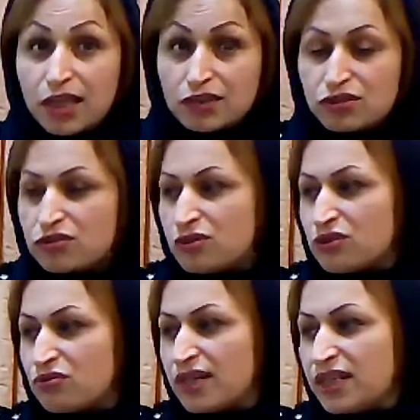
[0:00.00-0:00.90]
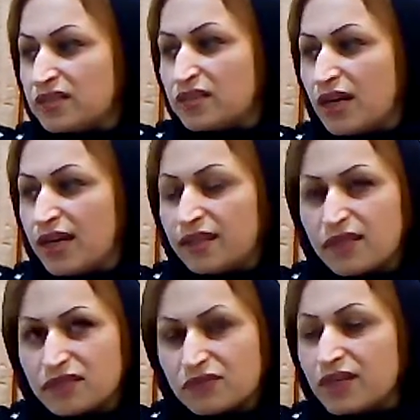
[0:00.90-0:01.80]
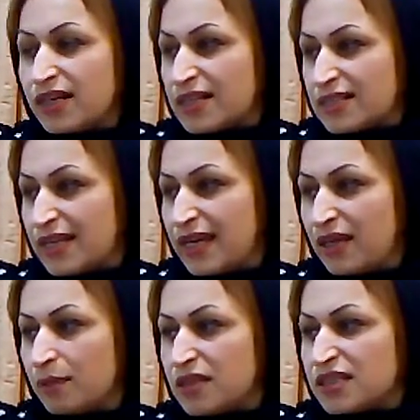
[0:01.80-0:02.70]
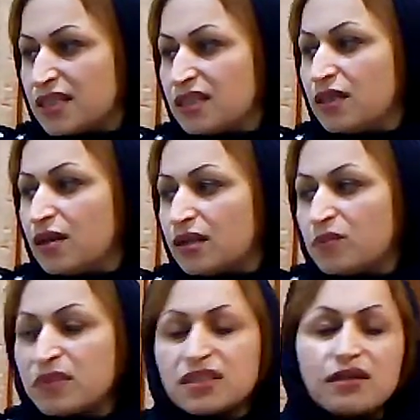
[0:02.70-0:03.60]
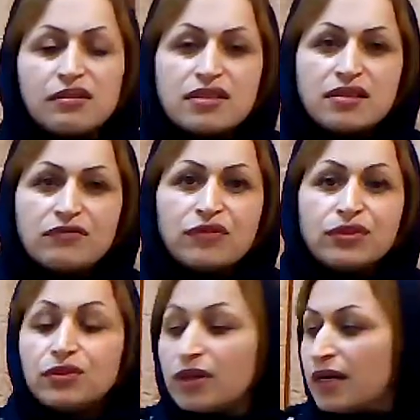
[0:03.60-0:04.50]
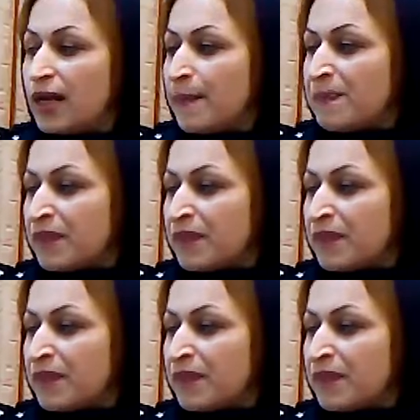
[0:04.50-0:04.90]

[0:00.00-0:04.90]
and to generating ideas for an essay, presenting arguments and reason for your